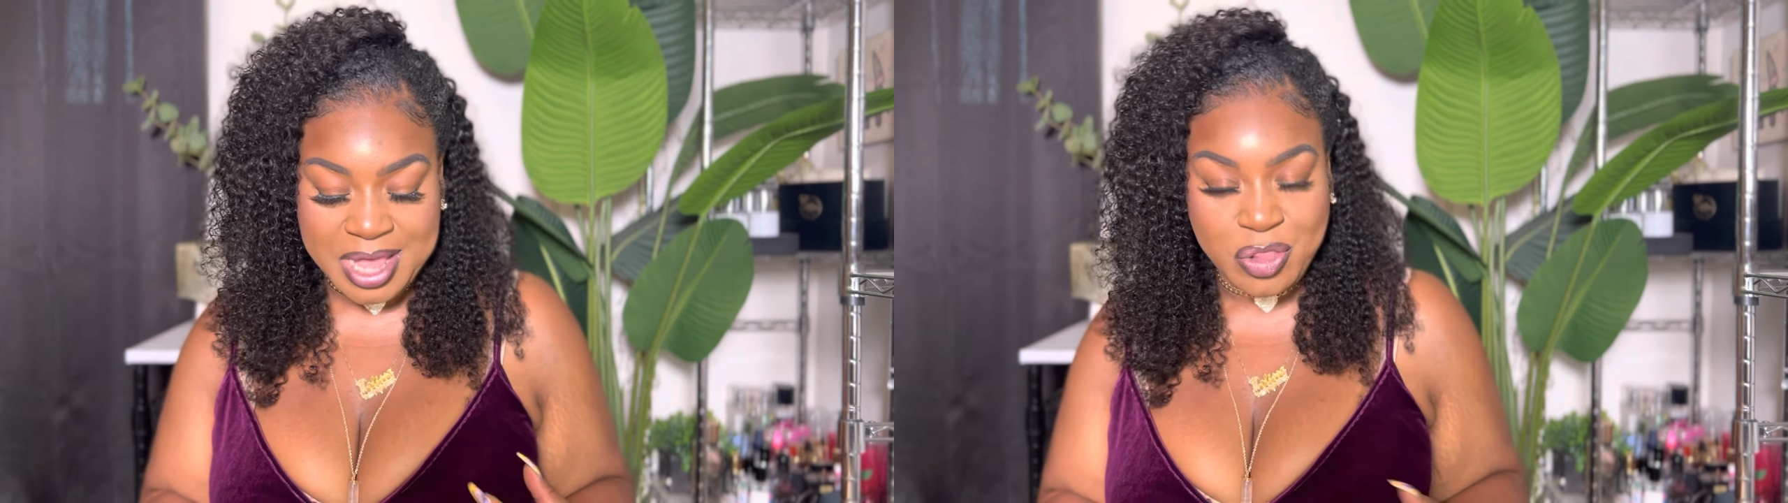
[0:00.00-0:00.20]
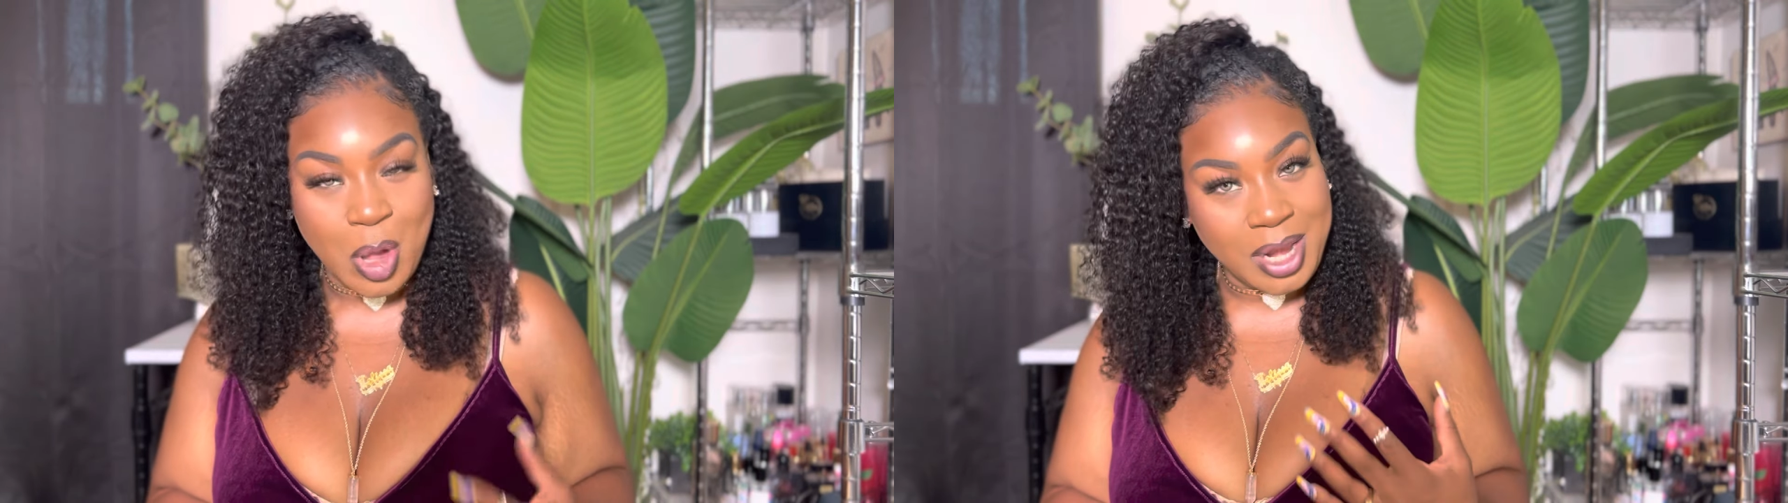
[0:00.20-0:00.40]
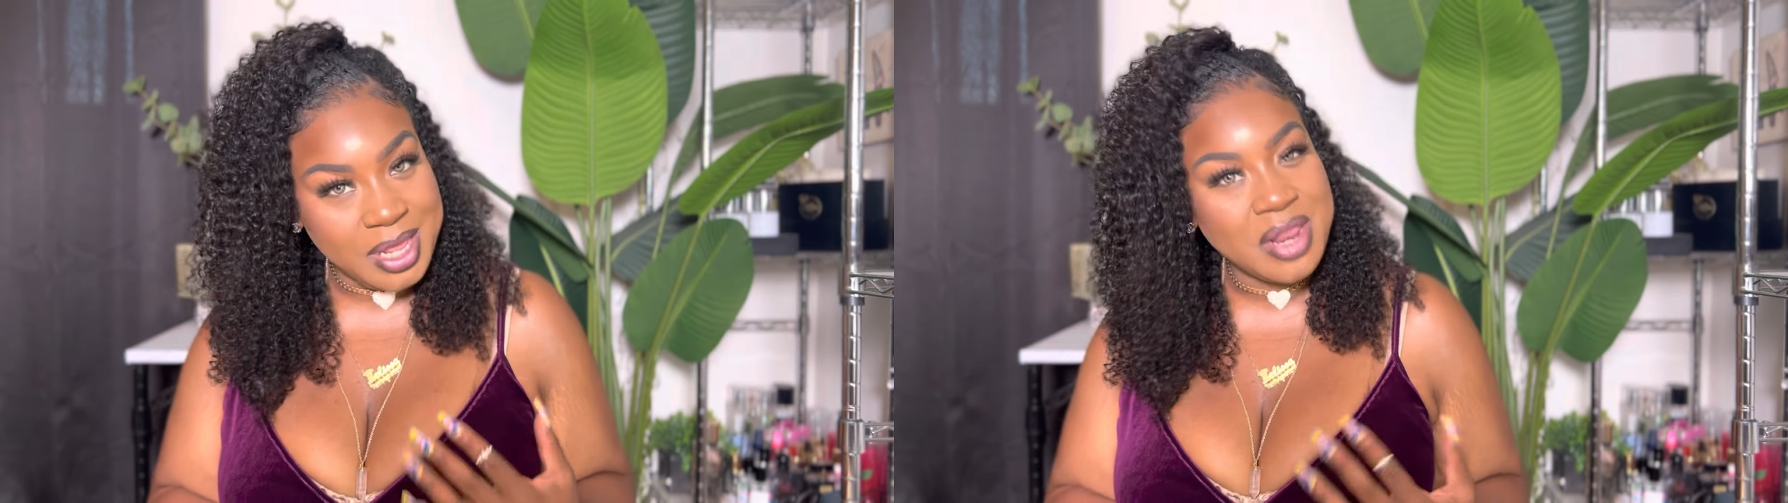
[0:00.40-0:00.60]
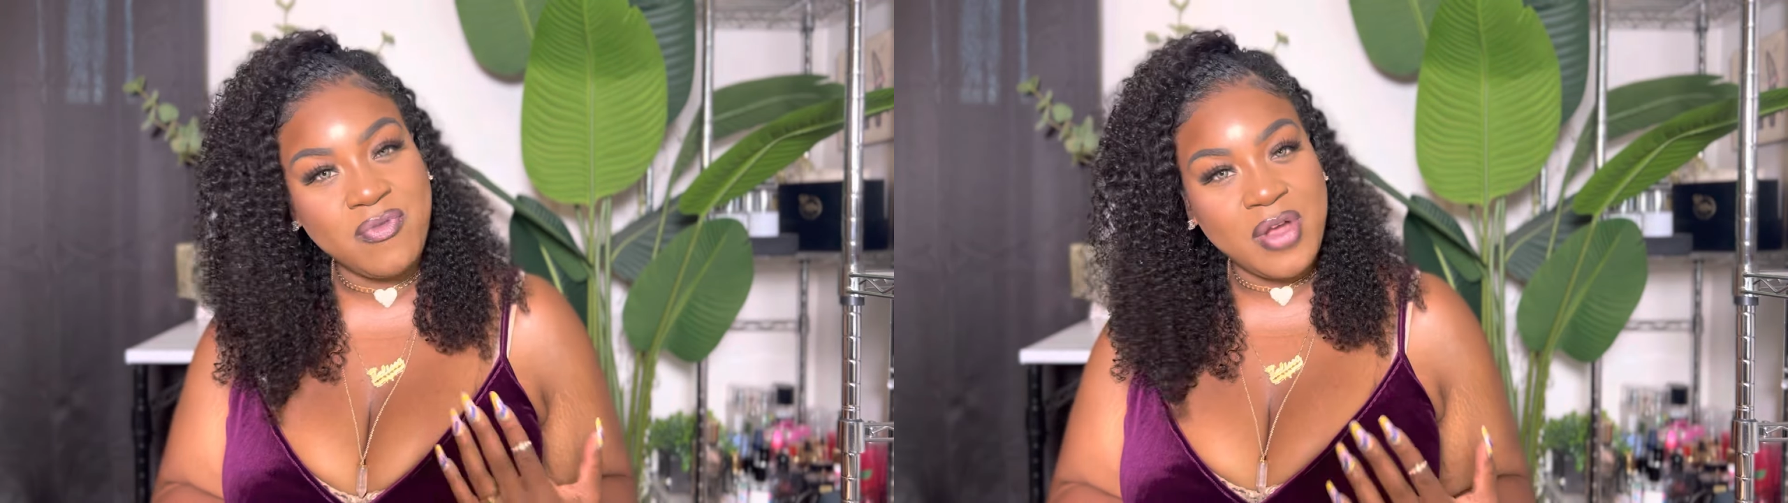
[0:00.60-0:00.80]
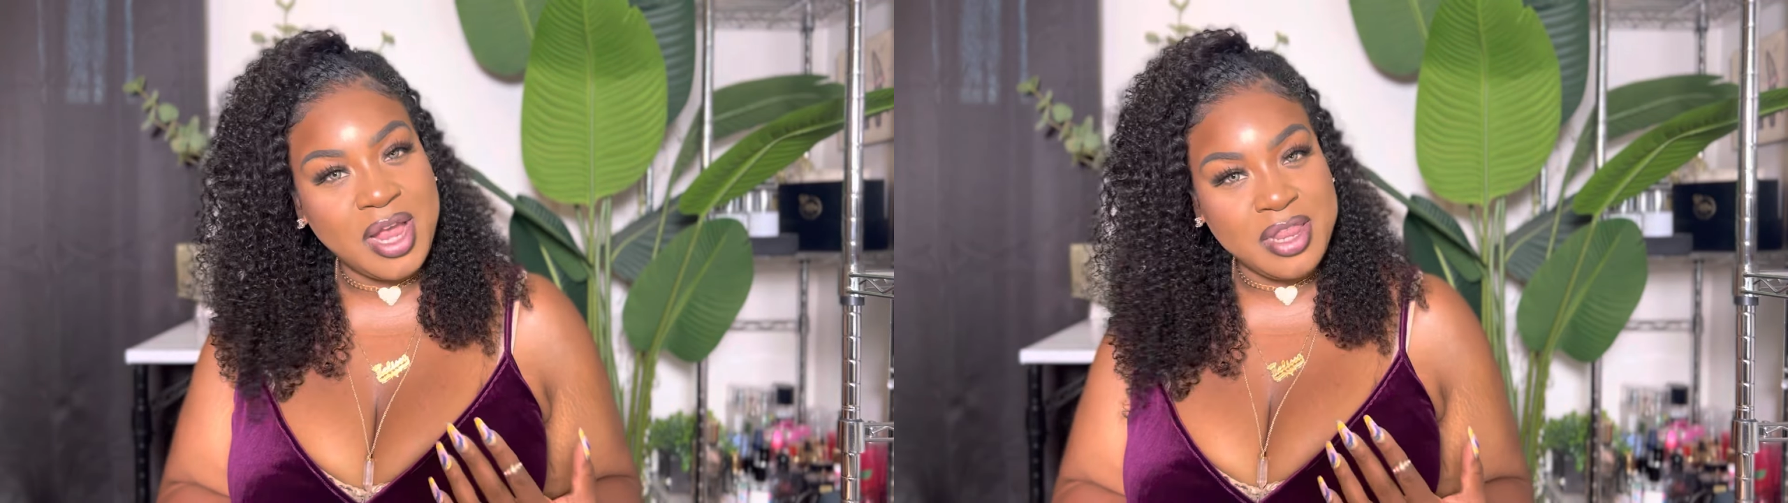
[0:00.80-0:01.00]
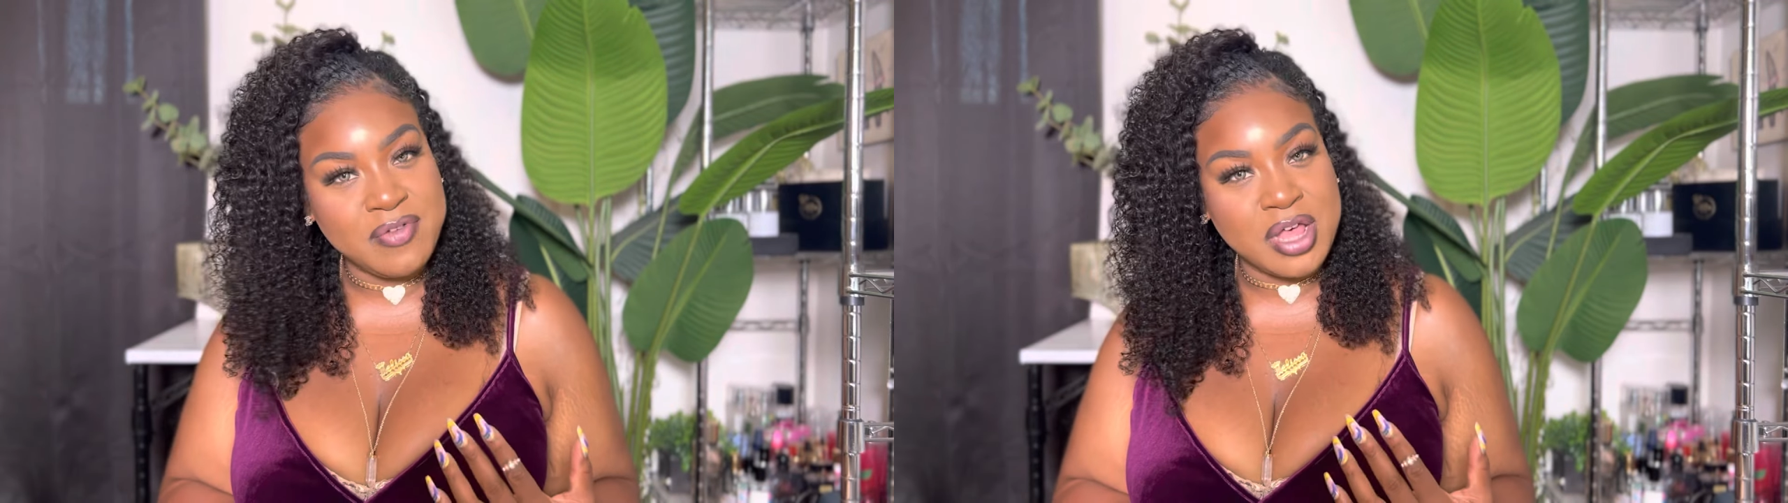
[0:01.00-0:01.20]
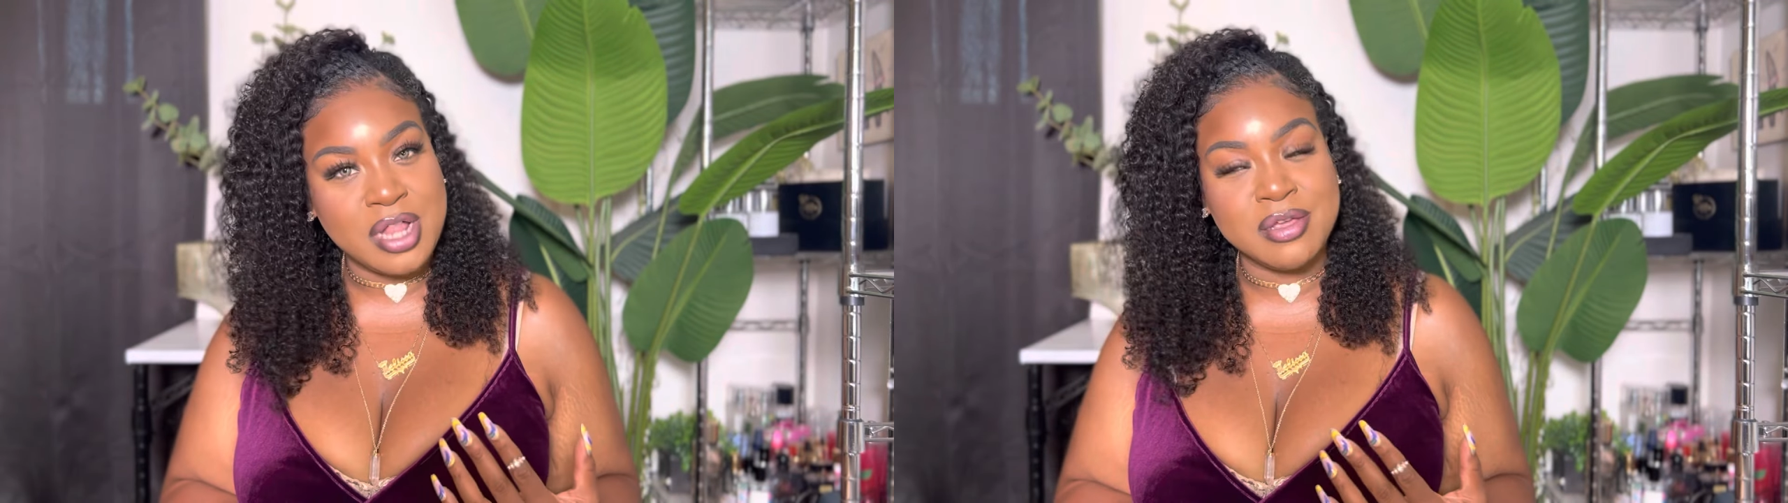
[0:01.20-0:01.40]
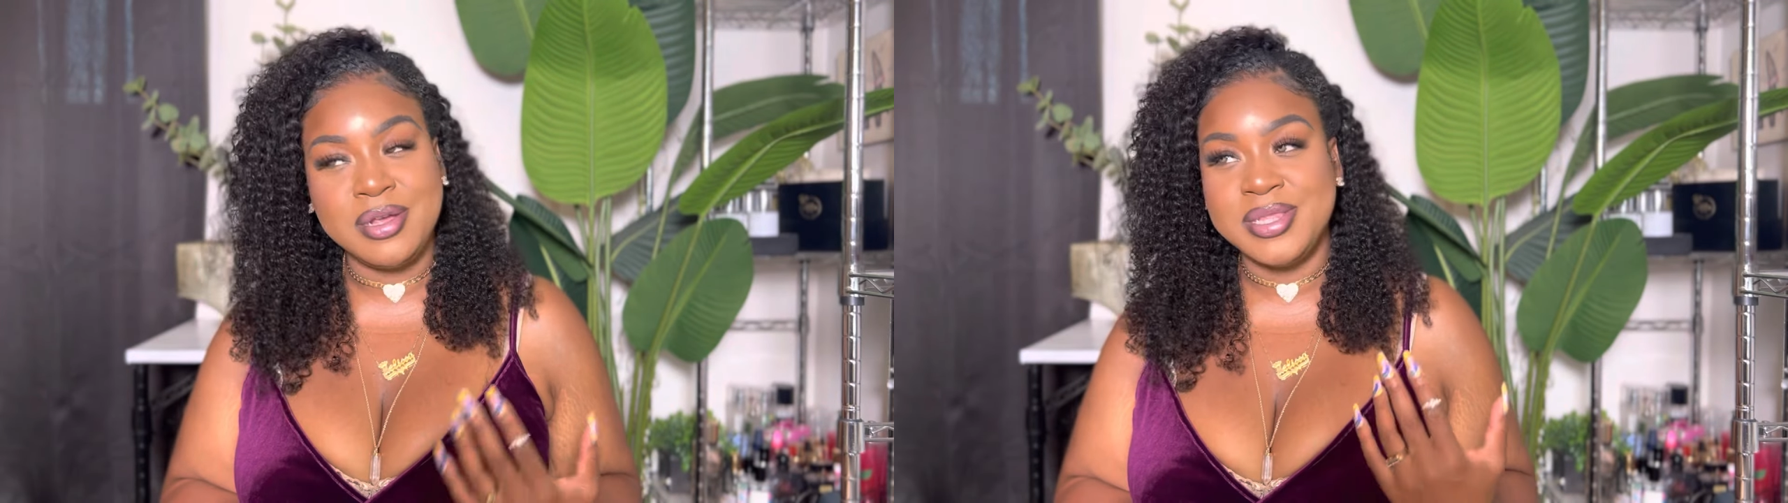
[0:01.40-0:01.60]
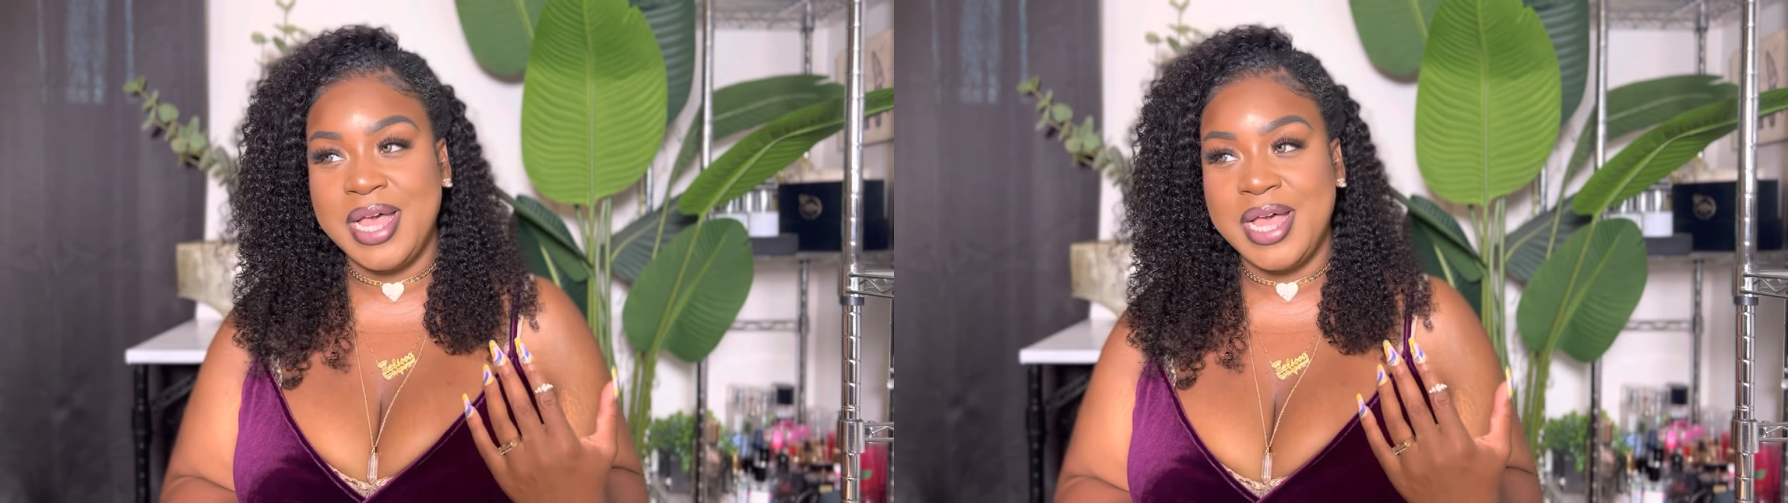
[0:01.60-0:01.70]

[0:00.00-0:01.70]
I try to get a variety of colors.